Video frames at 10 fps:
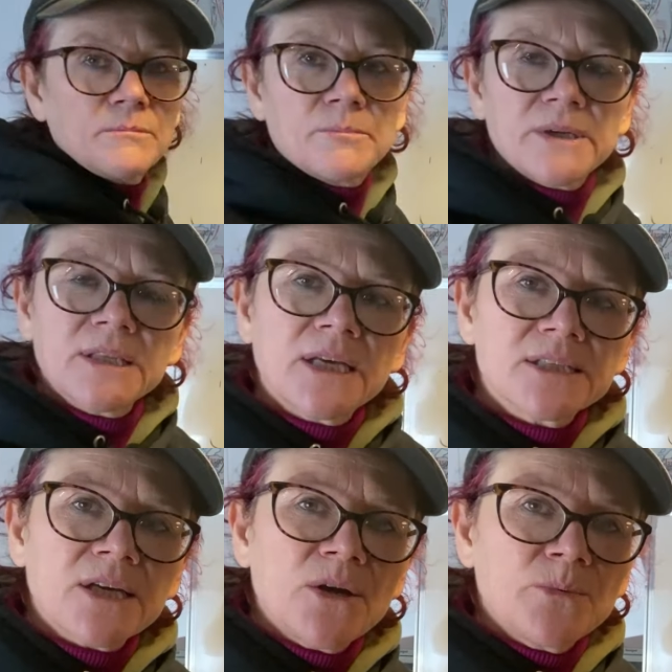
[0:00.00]
bring their
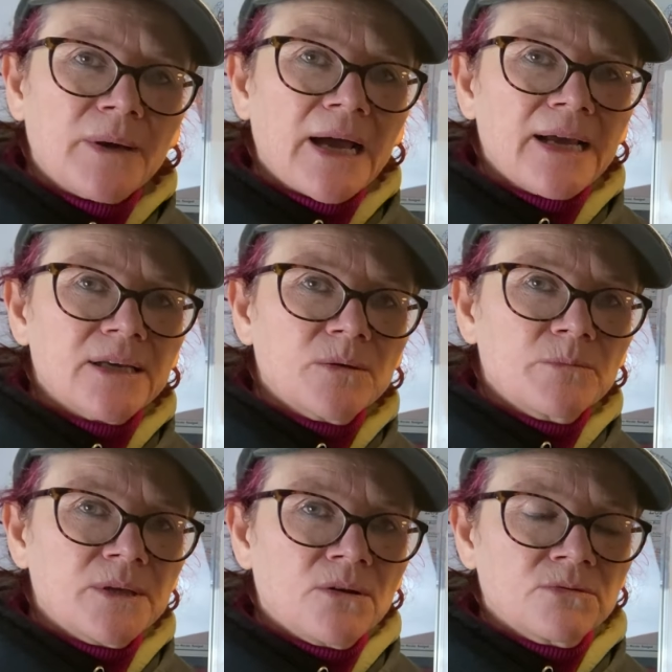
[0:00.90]
toe back
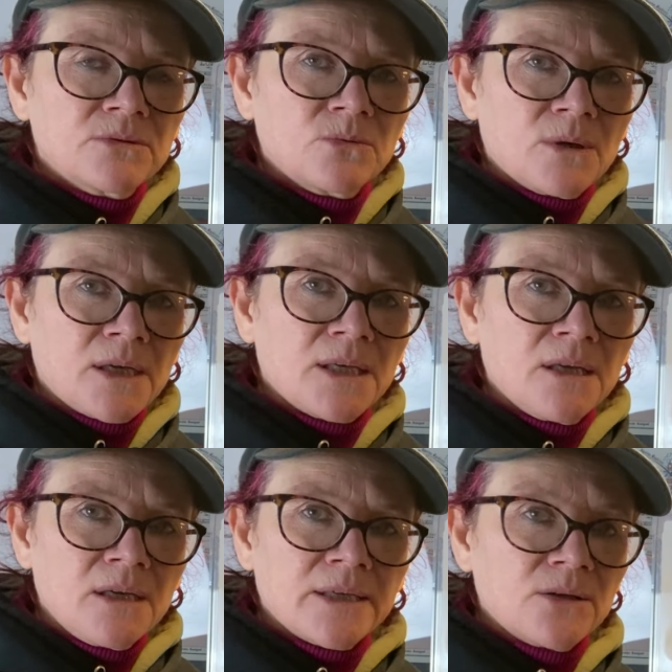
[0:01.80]
beyond the white
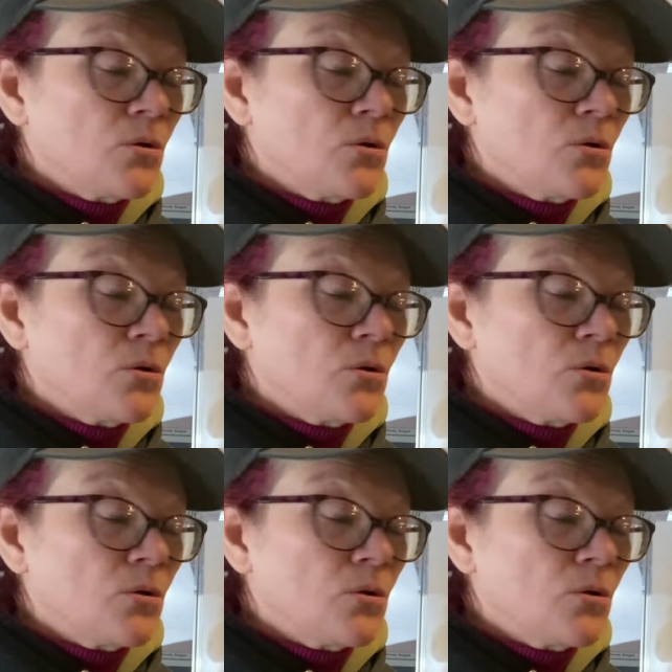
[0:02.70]
line